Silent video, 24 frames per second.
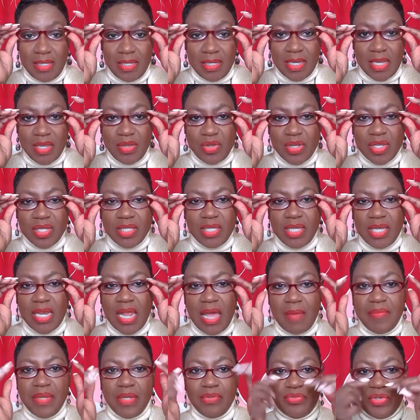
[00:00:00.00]
You can tell
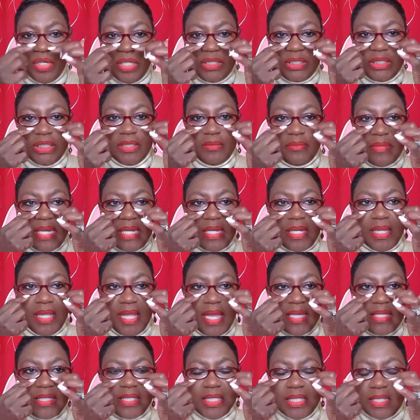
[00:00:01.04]
I've been rushing. My
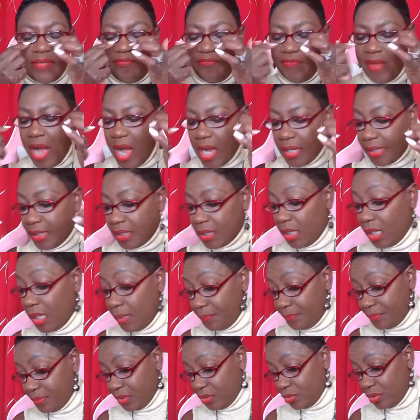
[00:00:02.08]
glasses fogging
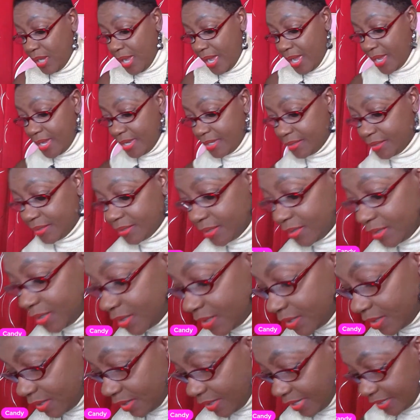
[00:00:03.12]
up, you guys.
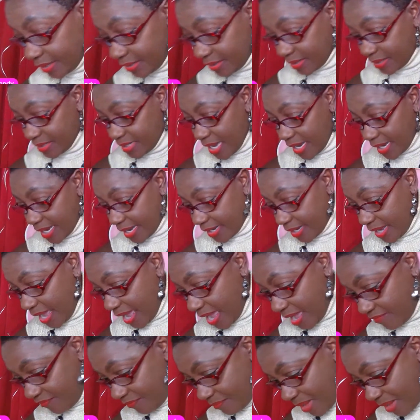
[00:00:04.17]
Let's see. I got to have